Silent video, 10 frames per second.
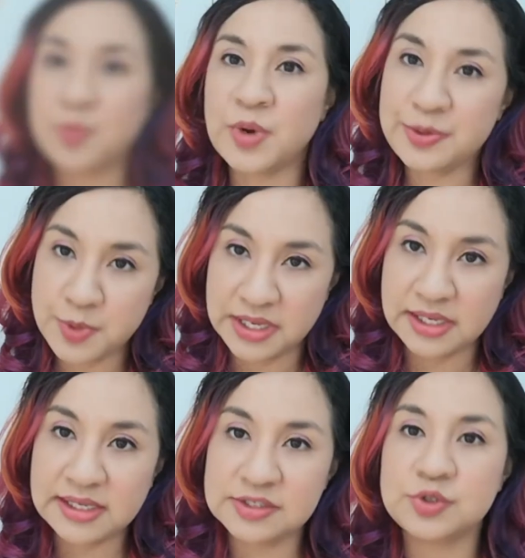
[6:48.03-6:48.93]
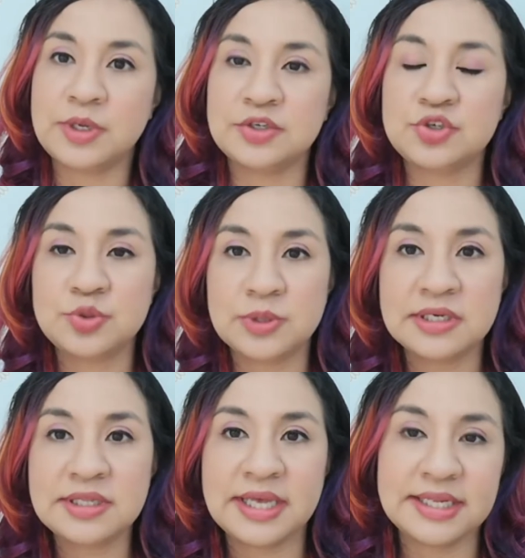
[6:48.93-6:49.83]
One way is to ensure
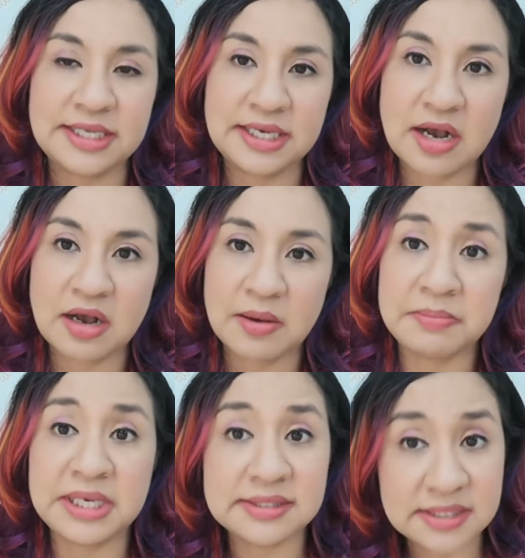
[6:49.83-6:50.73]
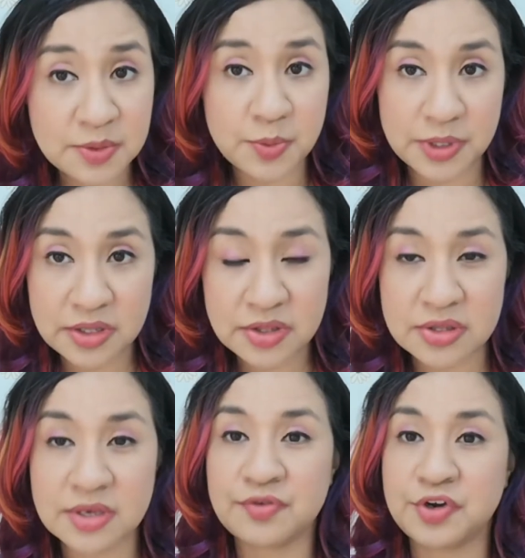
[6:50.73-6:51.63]
that they are mixing
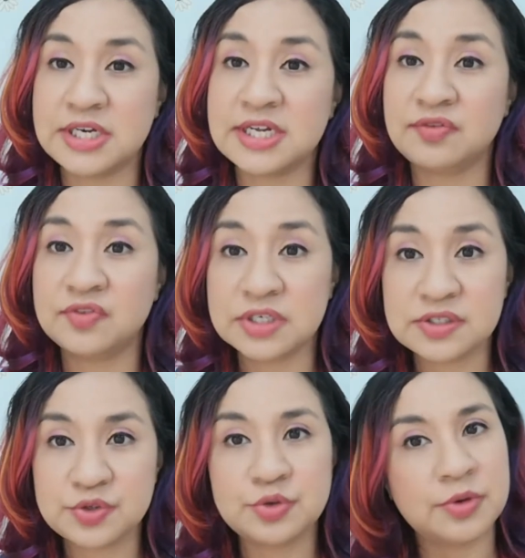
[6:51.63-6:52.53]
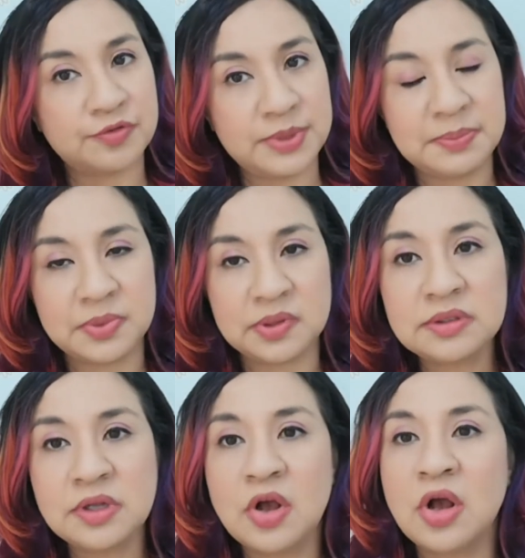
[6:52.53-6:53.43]
with a very diverse group of people,